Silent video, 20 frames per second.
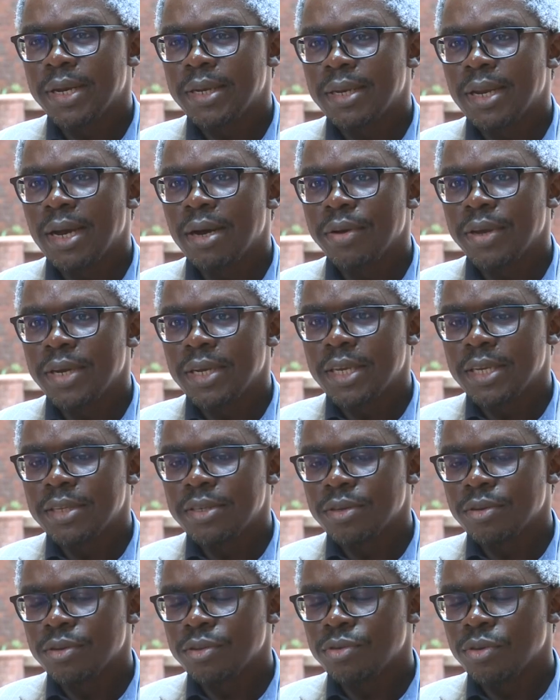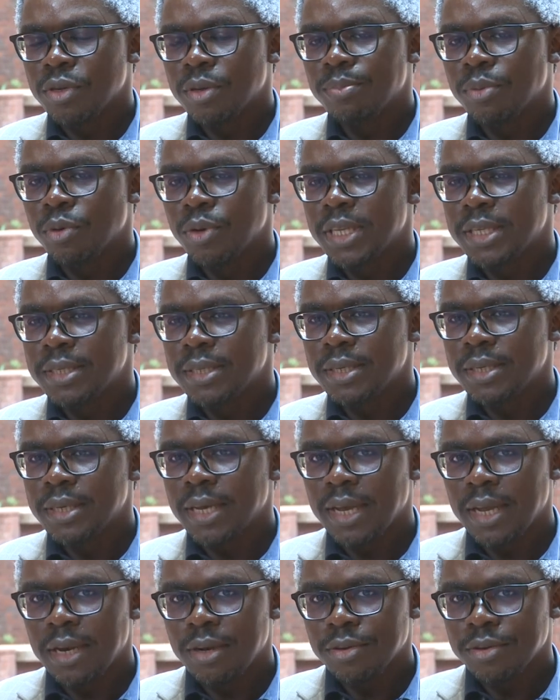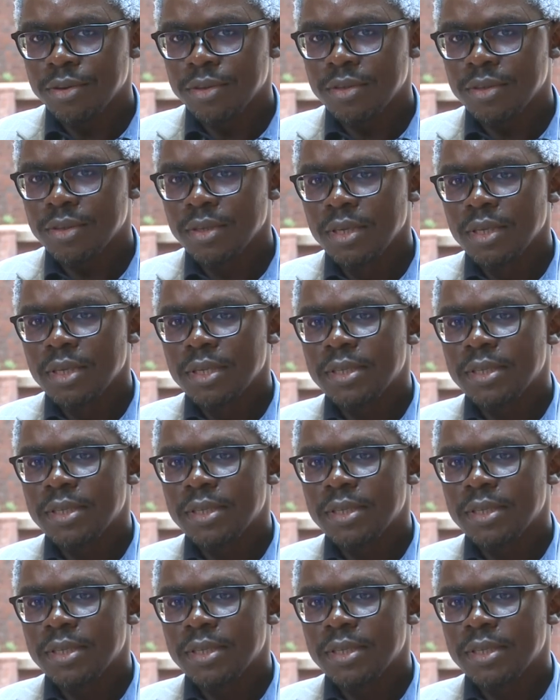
And now engaging also in policy dialogues,